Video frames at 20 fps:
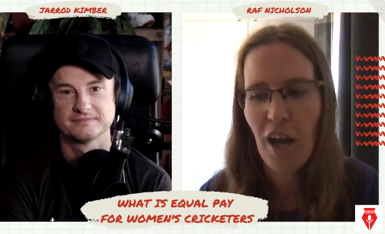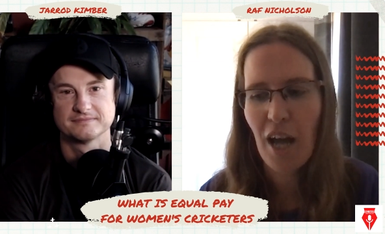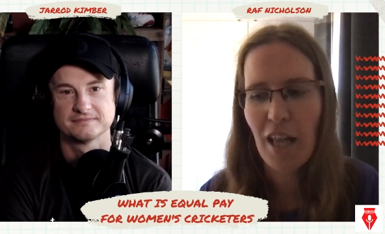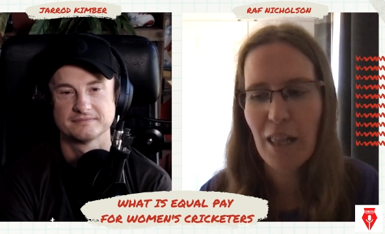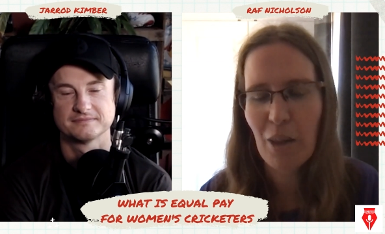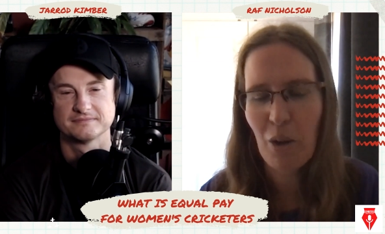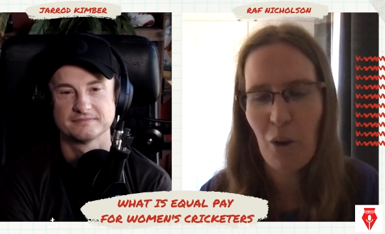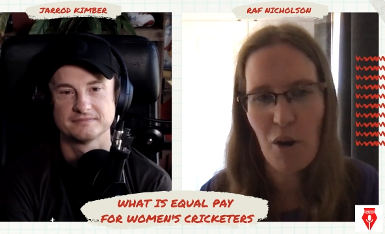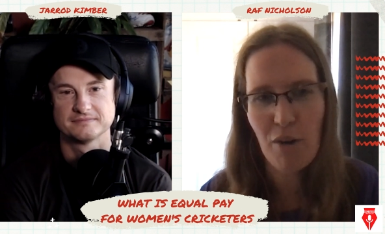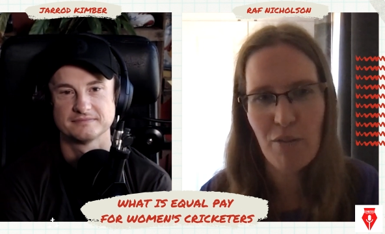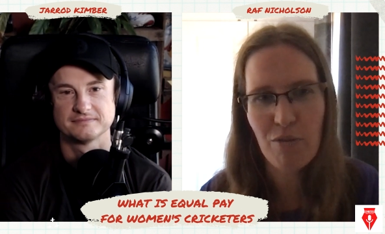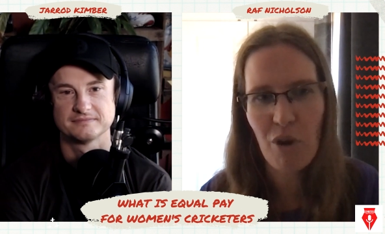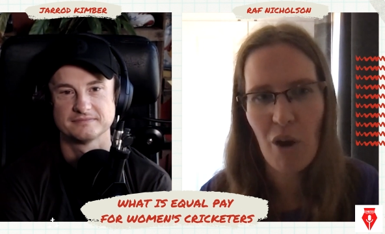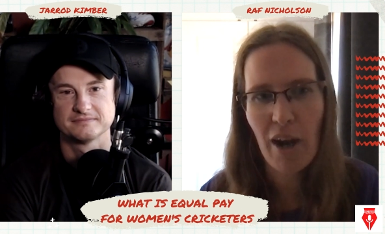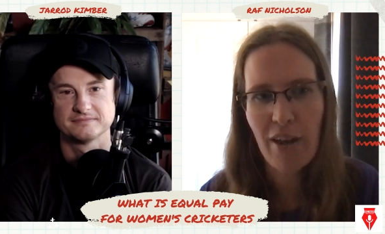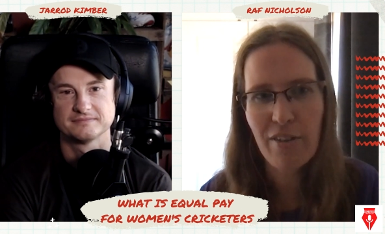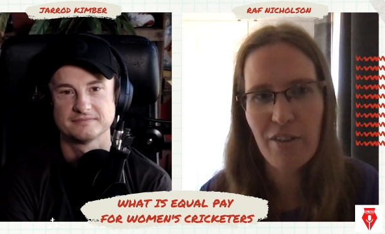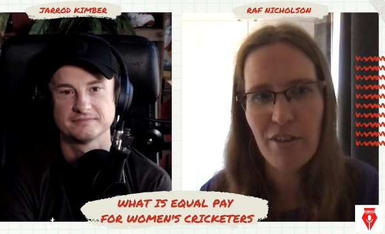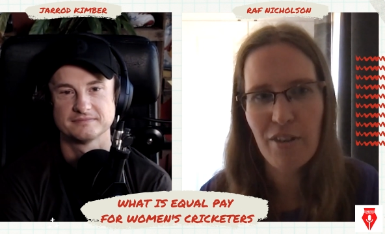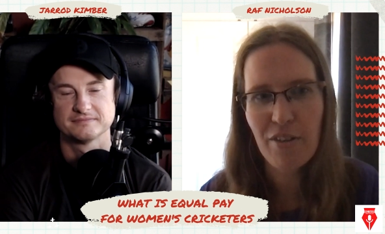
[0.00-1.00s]
Speaker 1: a lot of
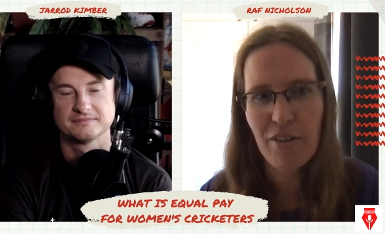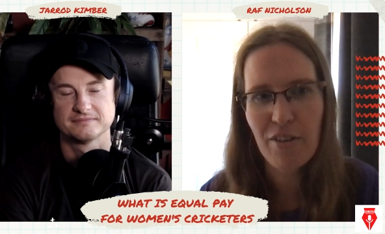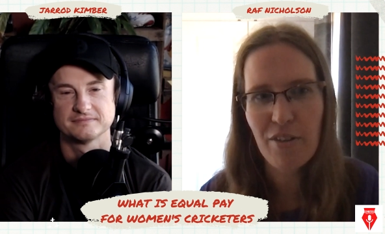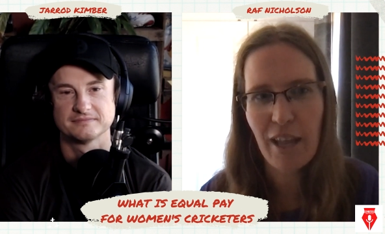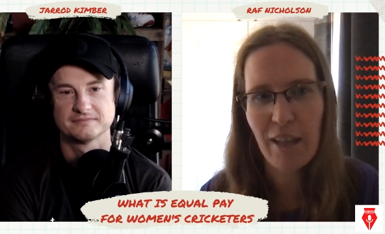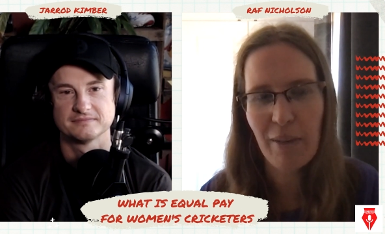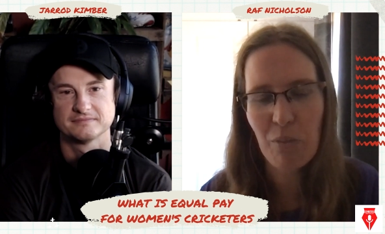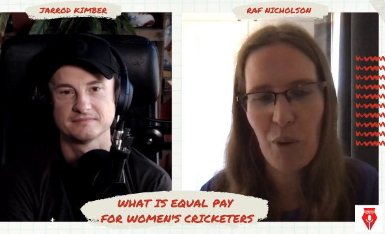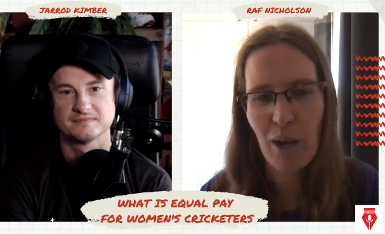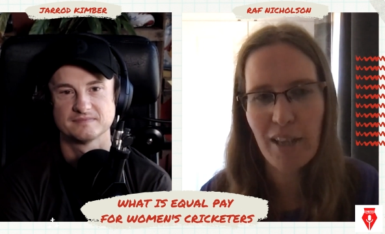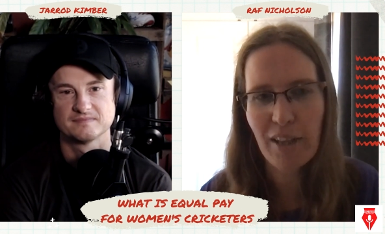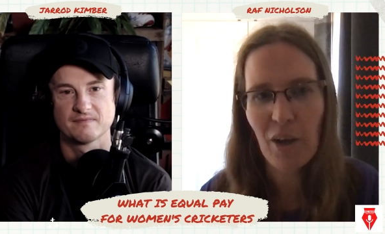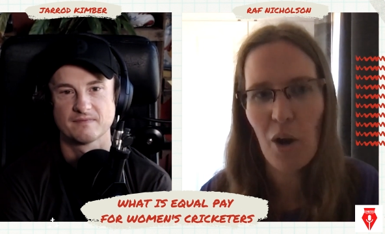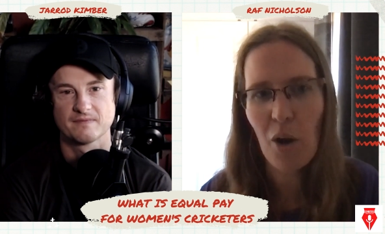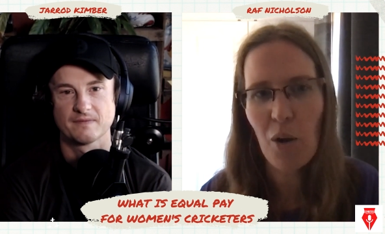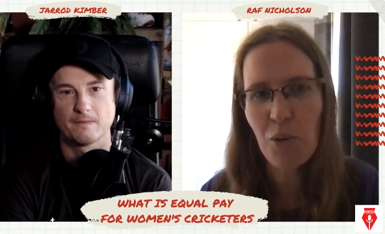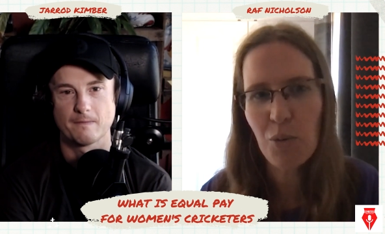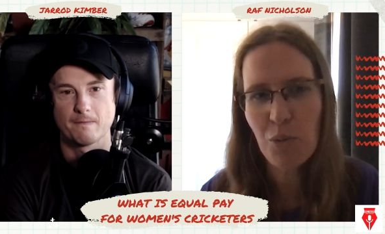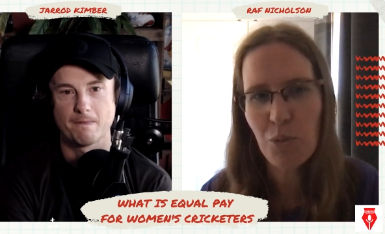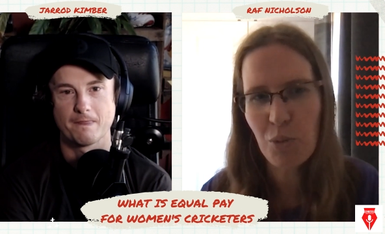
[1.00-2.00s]
writers then went,
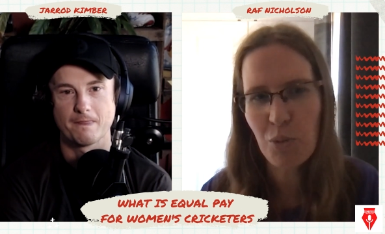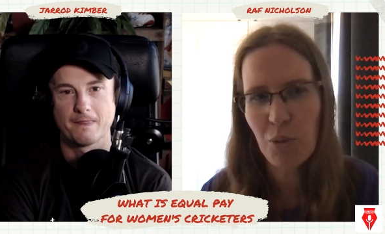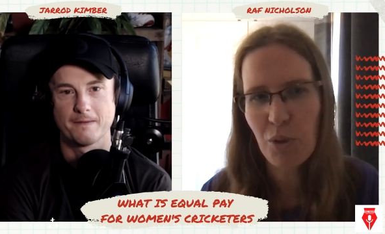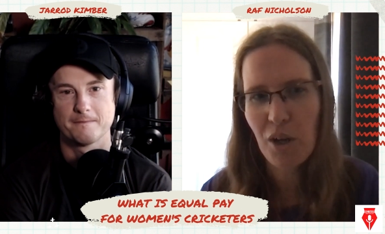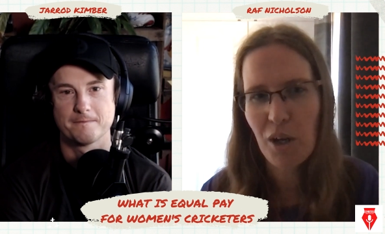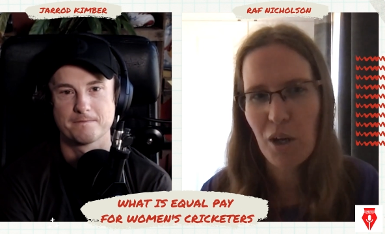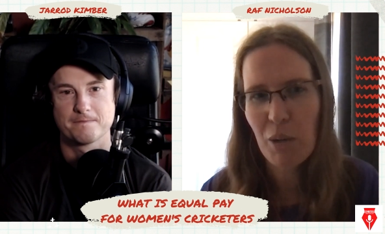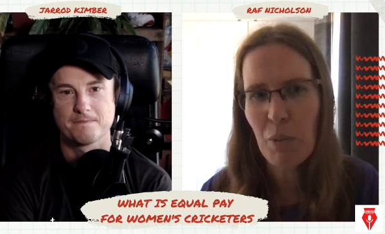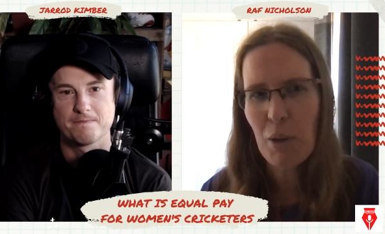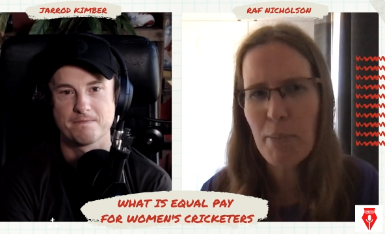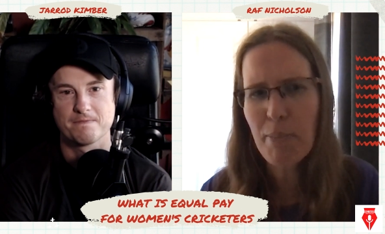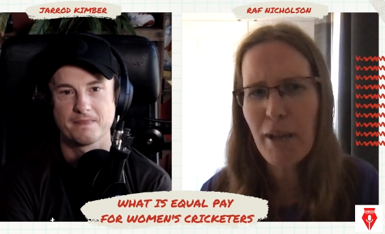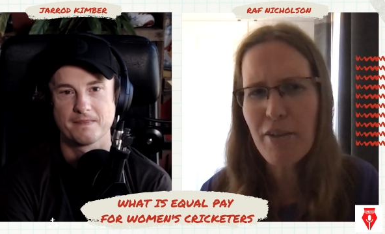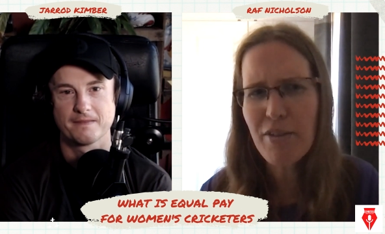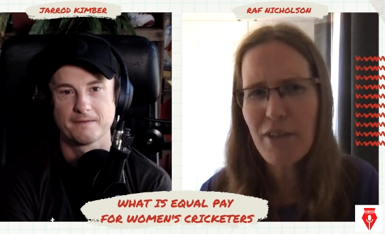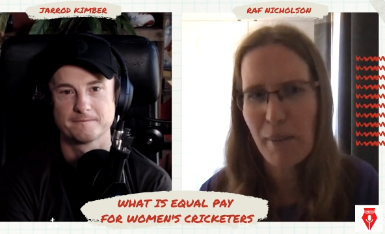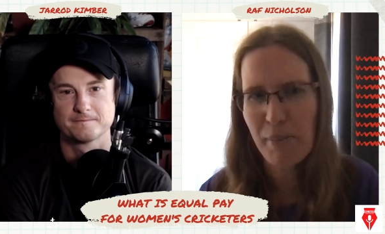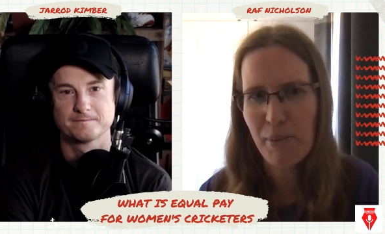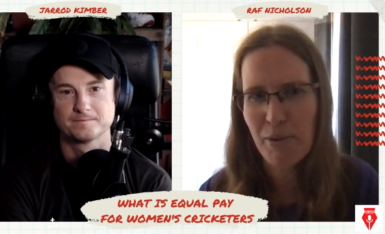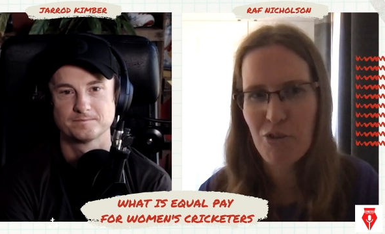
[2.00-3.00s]
oh, we
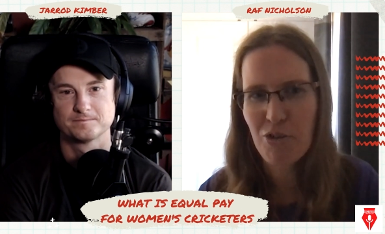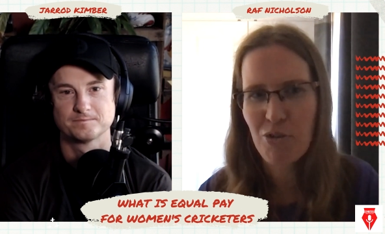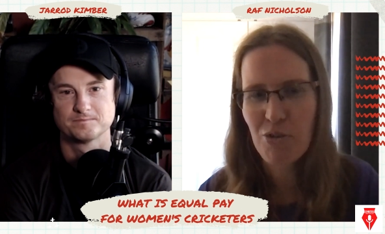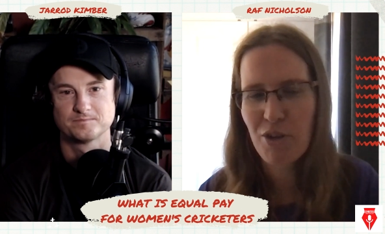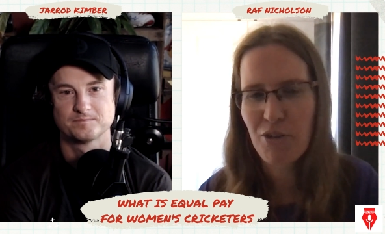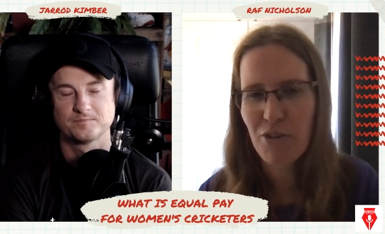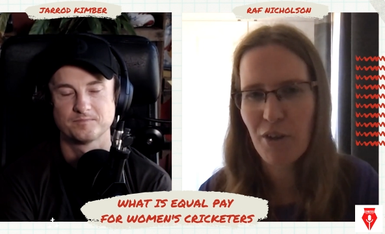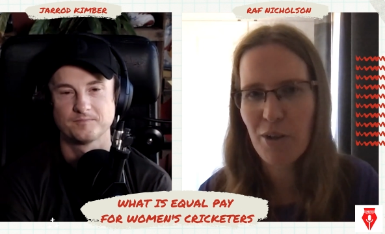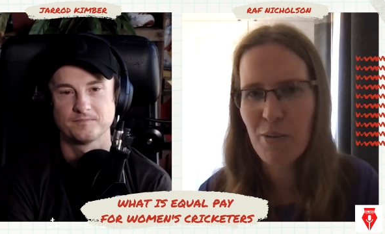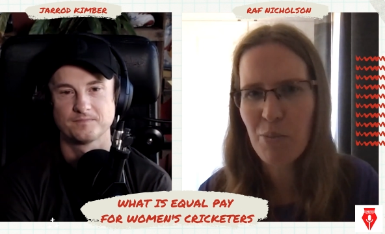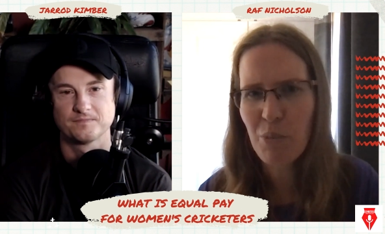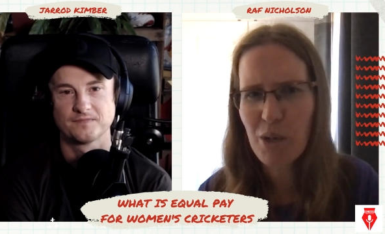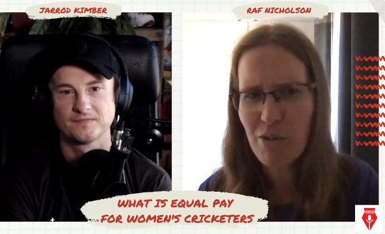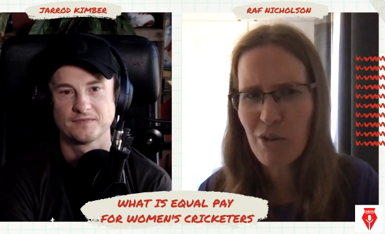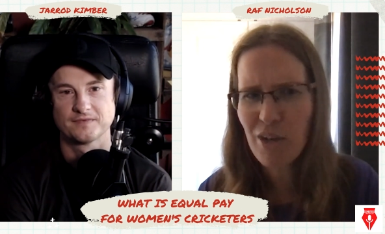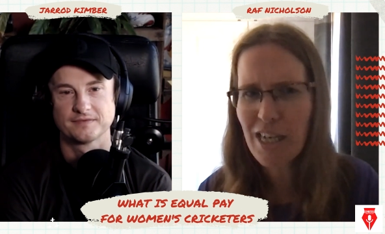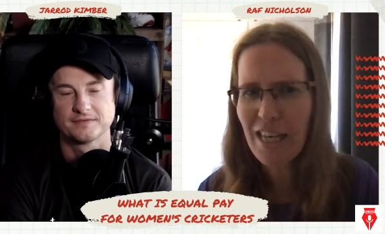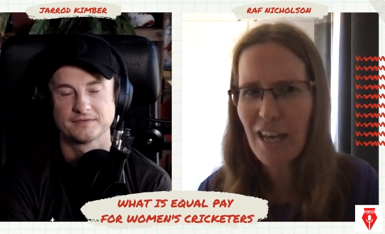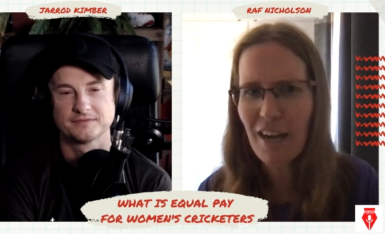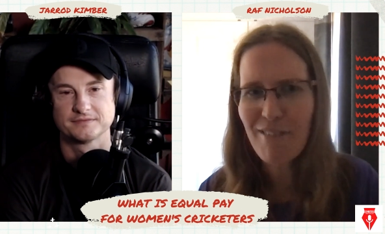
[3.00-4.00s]
miss amateurism.
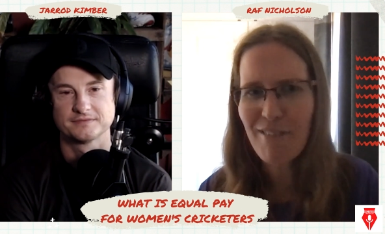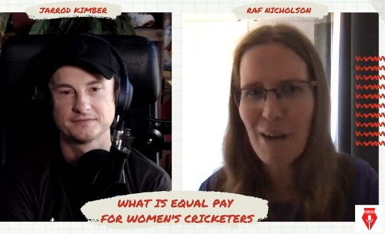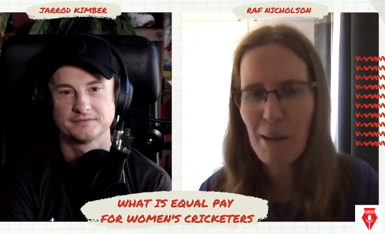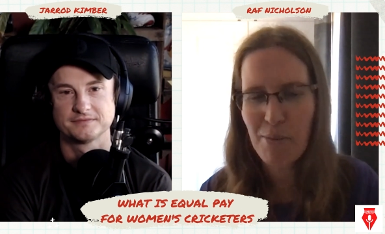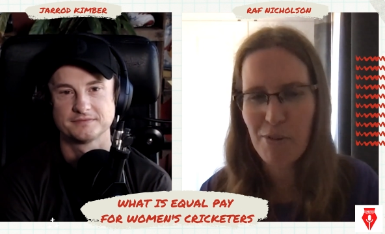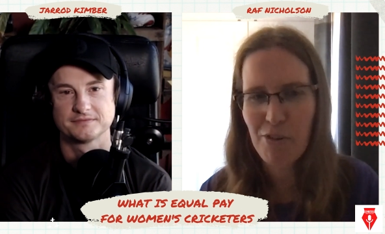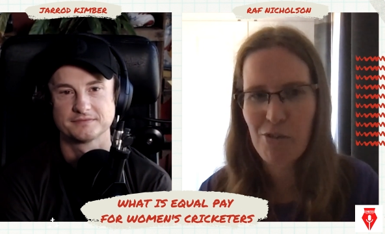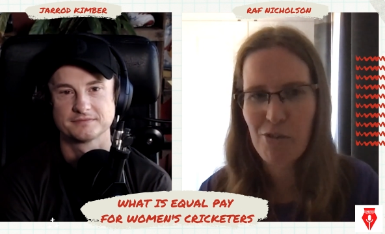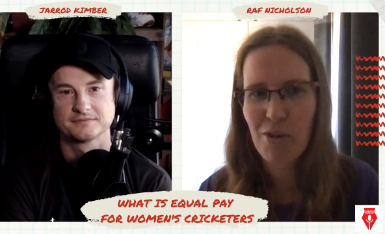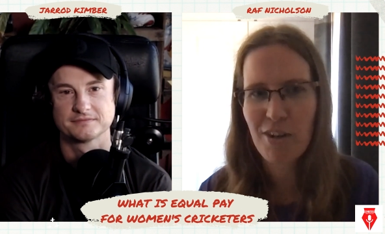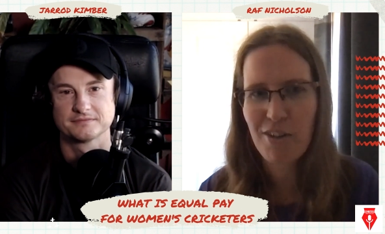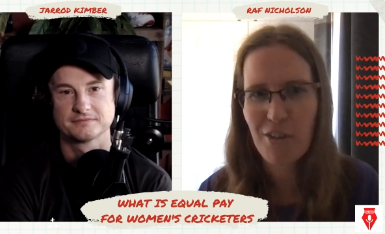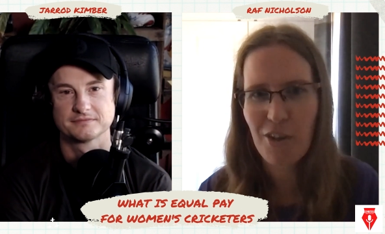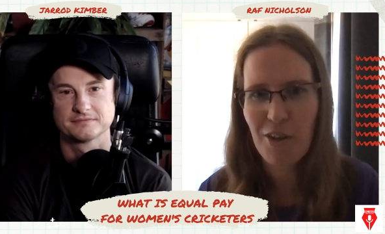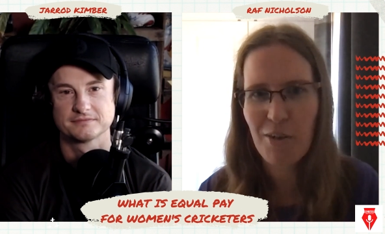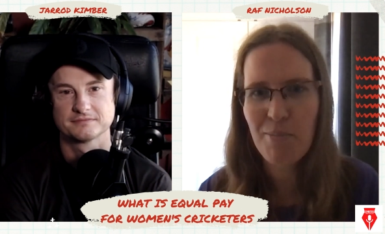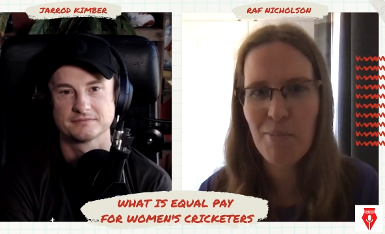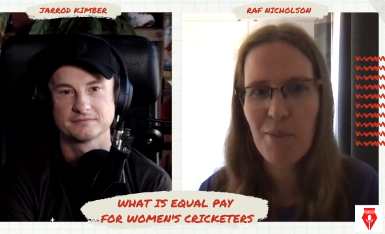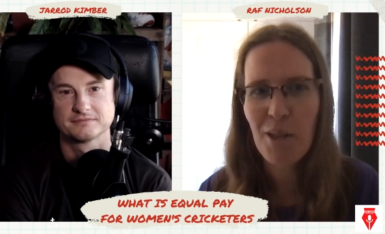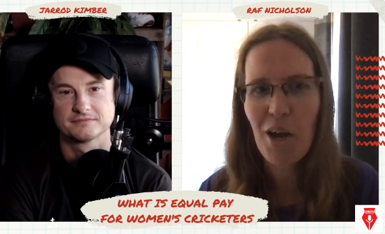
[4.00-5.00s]
We really love
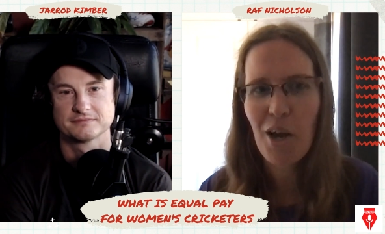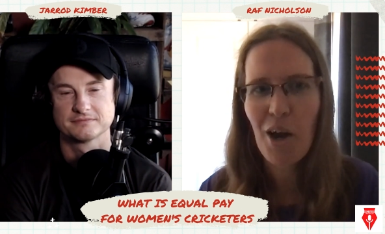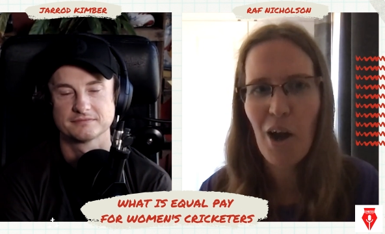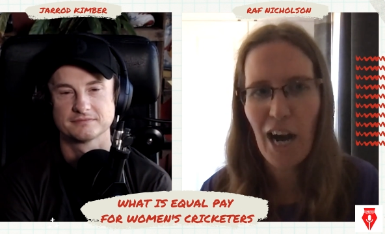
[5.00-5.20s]
amateurism.